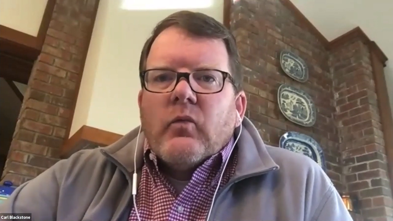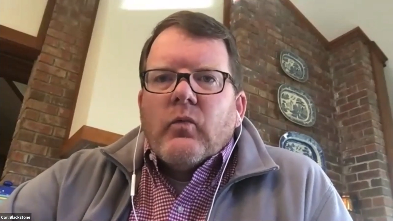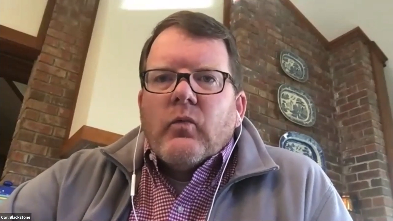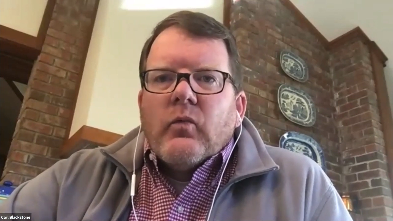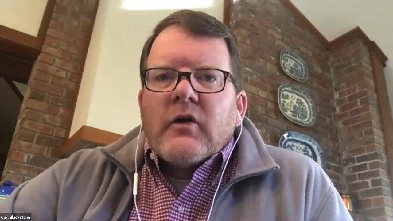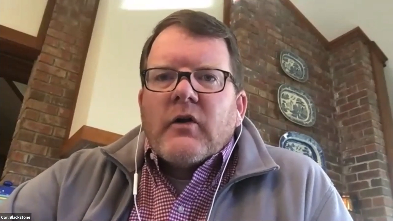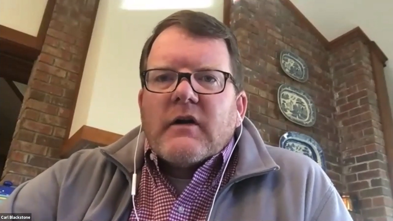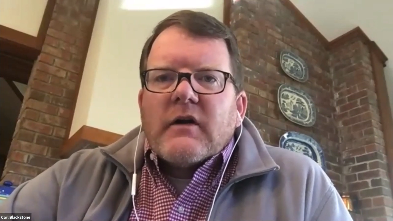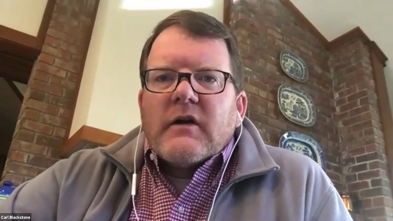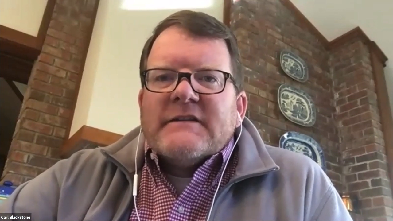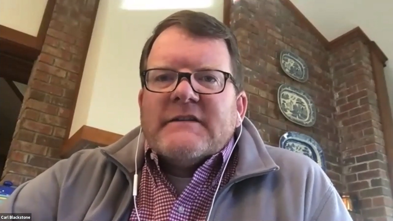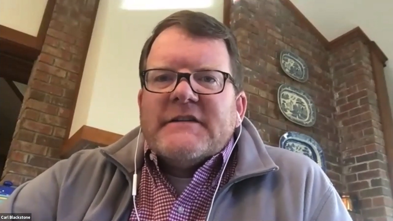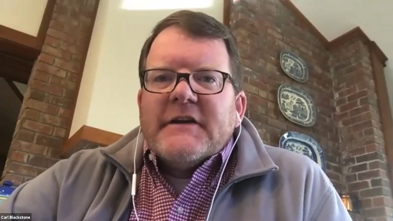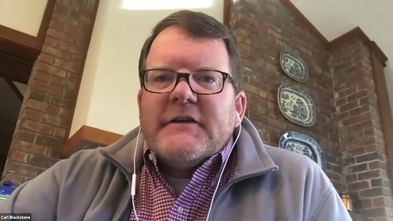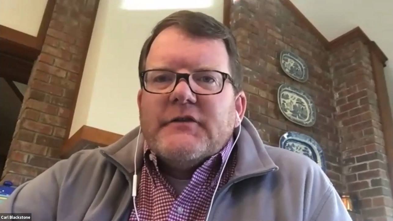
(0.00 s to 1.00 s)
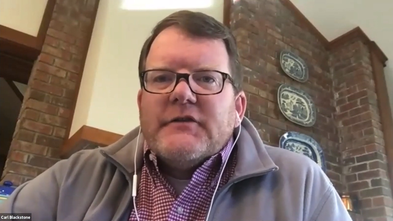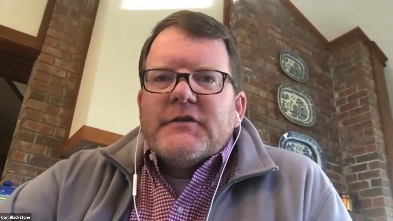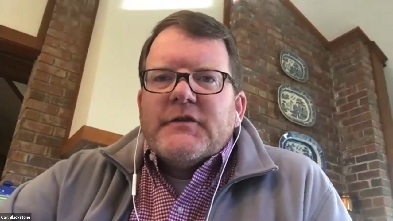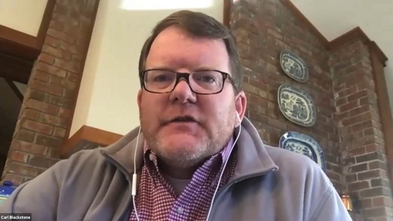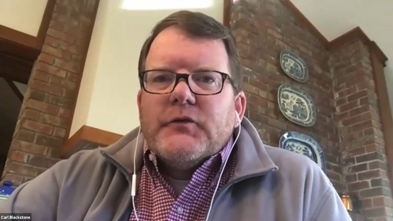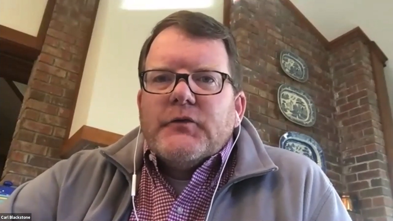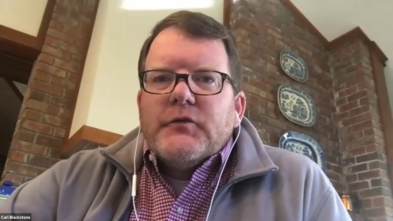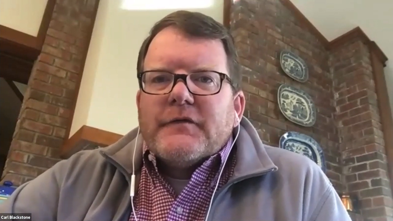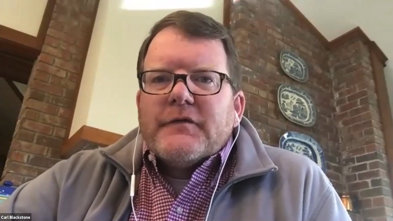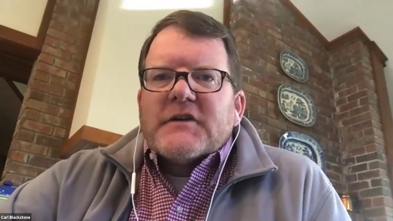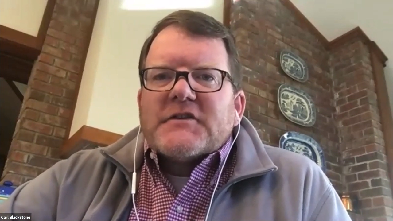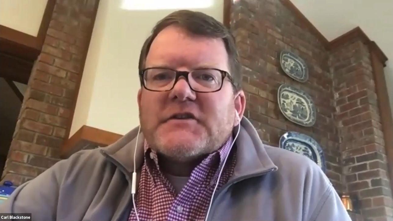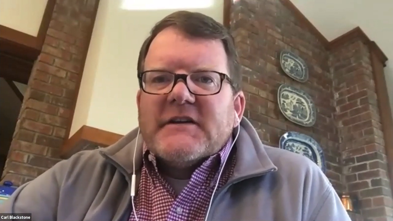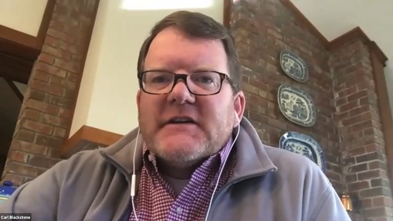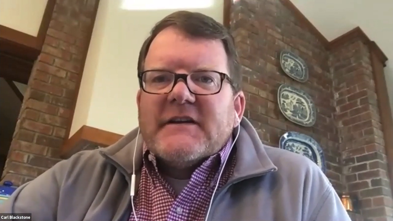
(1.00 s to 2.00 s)
we're going to continue to
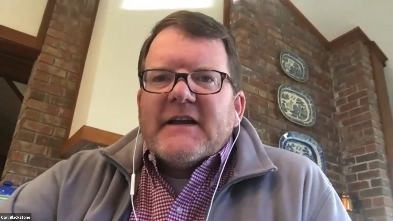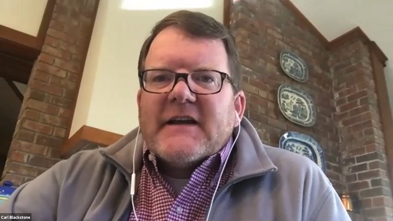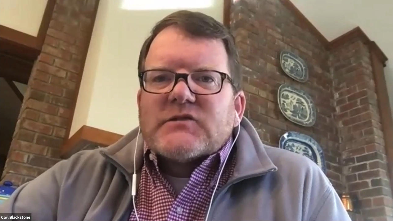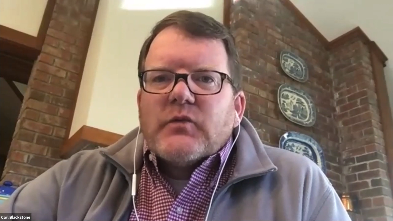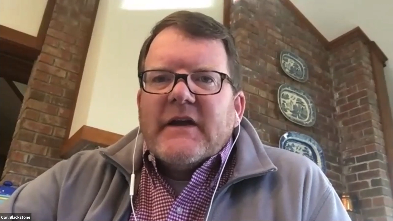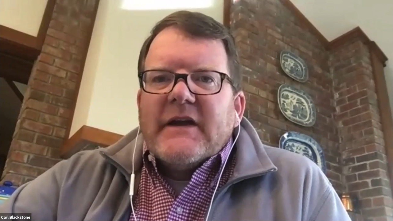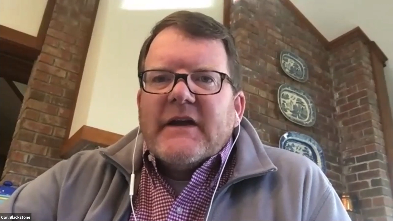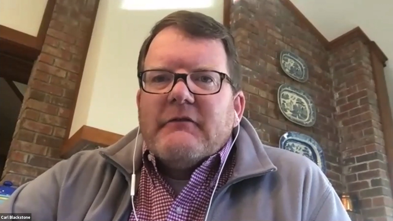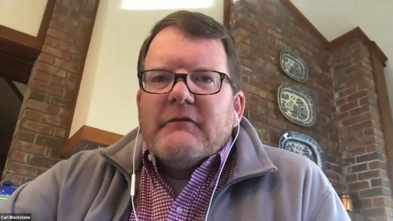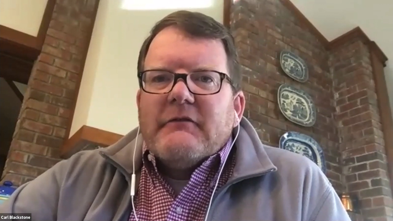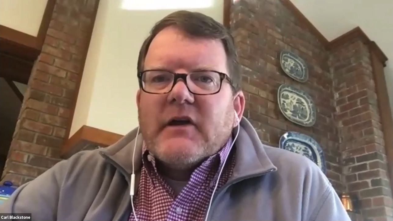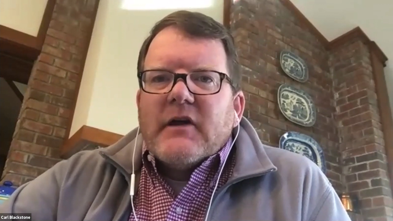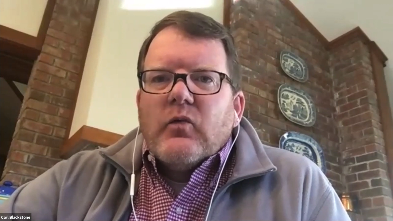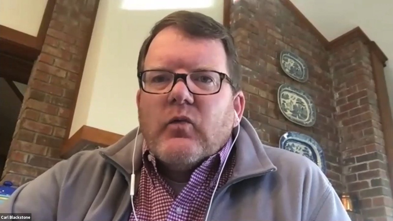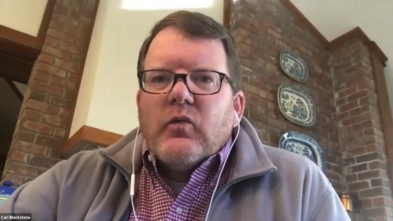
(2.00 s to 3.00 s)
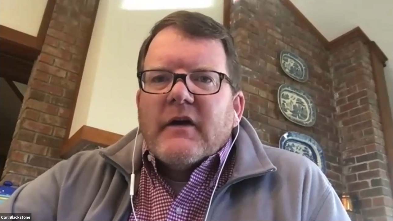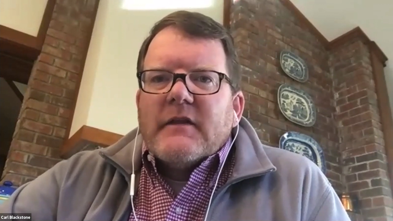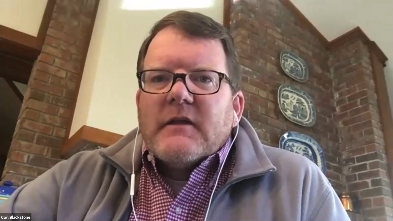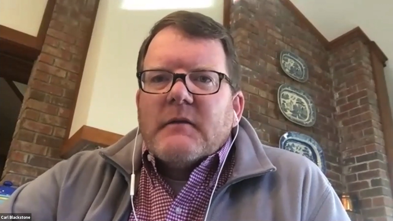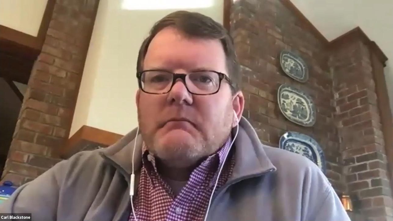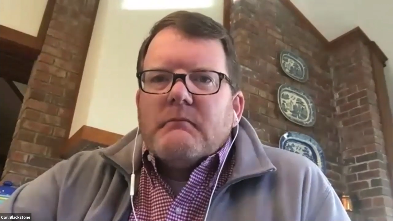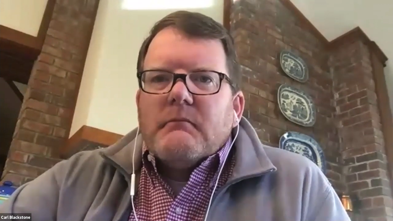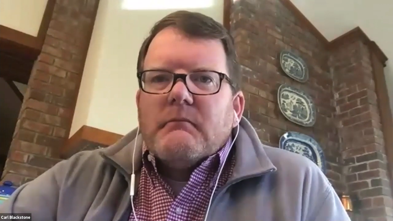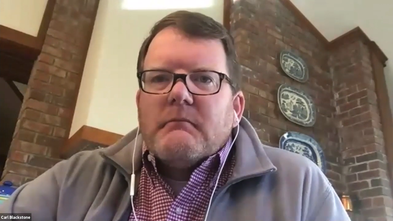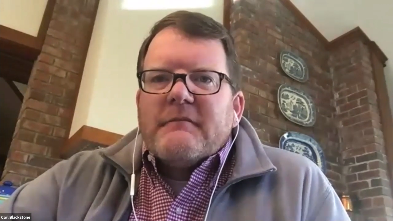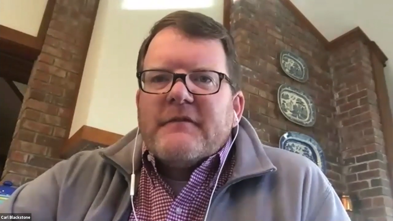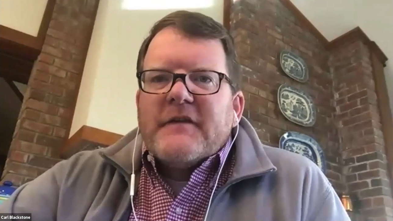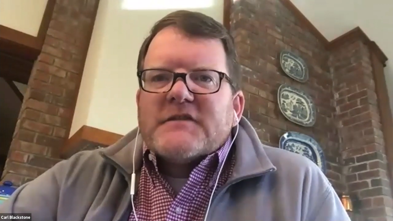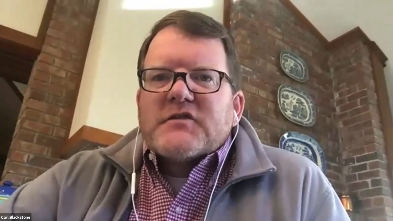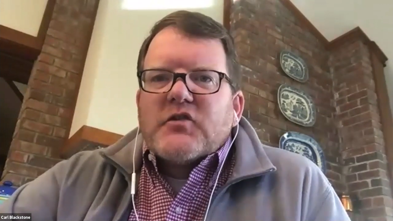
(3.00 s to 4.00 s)
function next week, even though we're in the
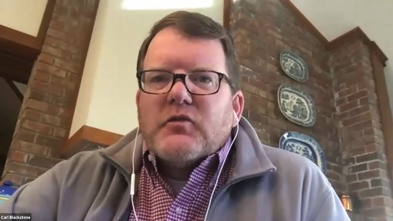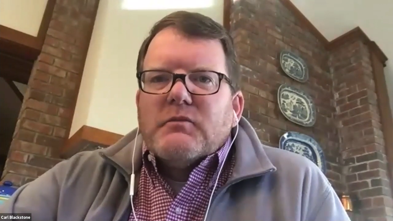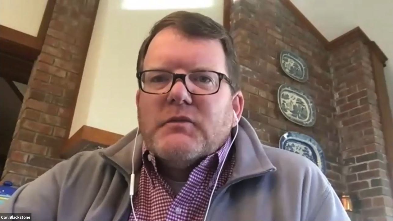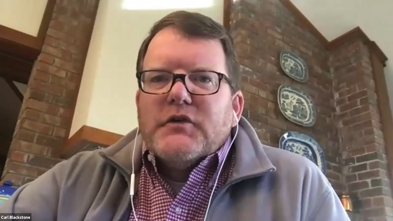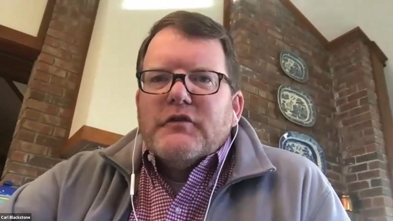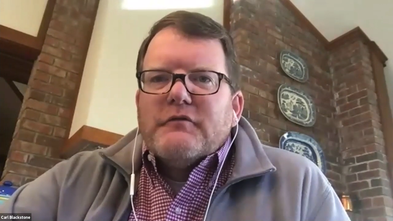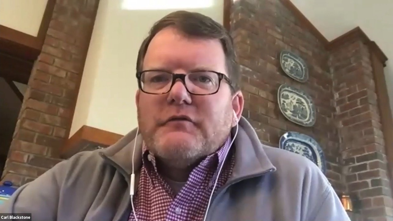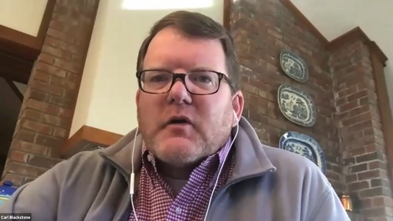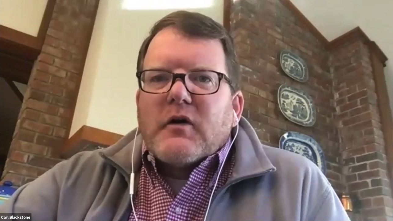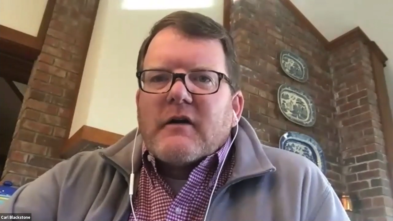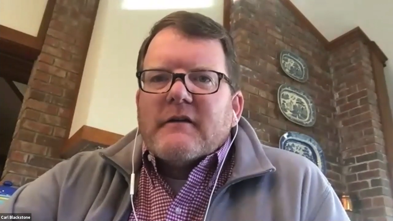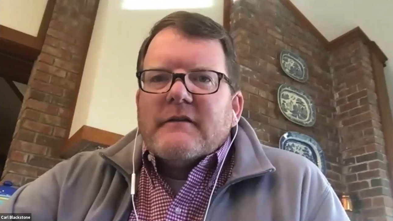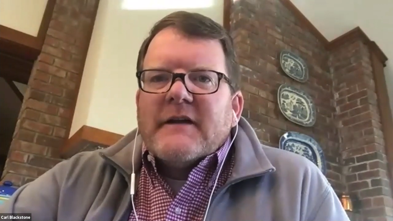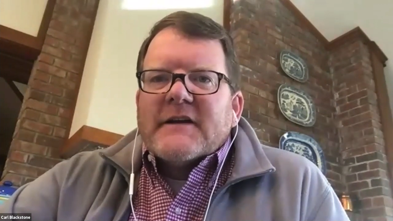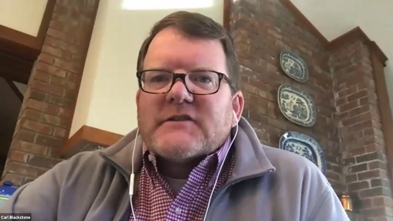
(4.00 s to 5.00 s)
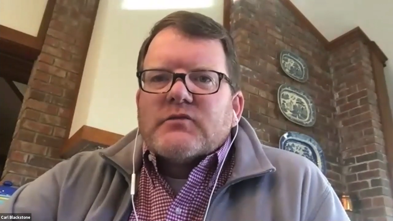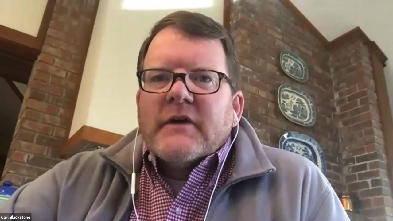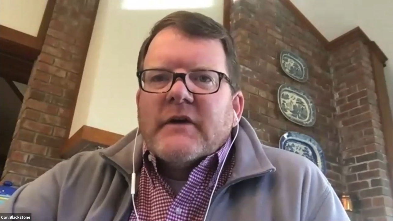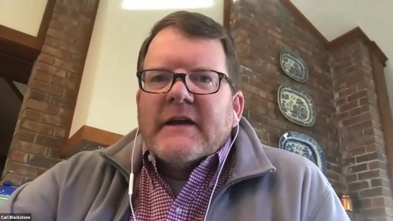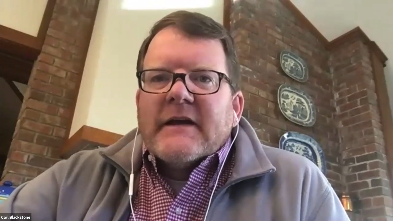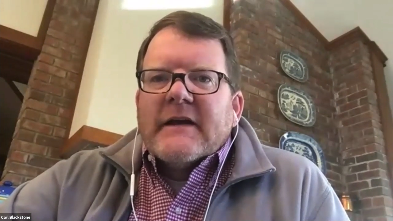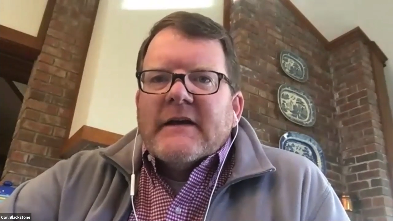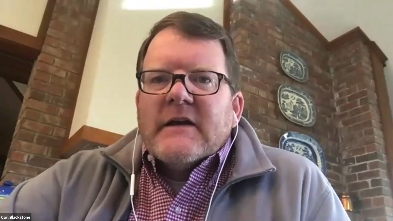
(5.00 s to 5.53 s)
physical move part next week.